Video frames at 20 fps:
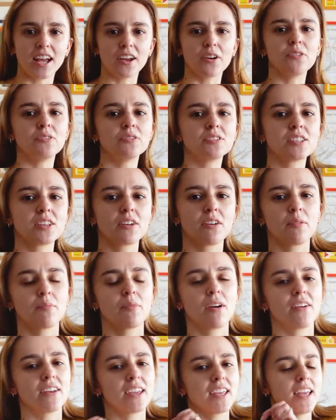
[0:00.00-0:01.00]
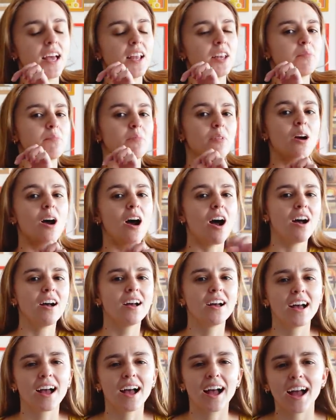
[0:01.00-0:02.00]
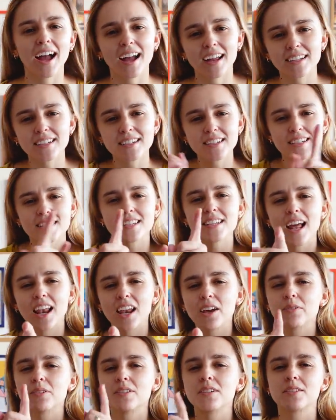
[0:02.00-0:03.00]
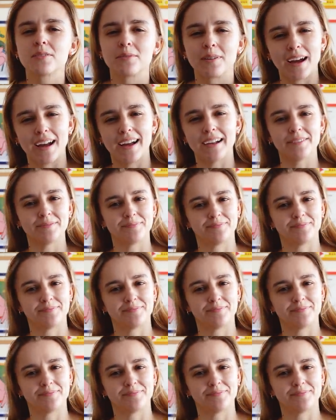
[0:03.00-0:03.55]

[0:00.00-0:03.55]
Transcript: I also am wearing a yellow bra and yellow underwear.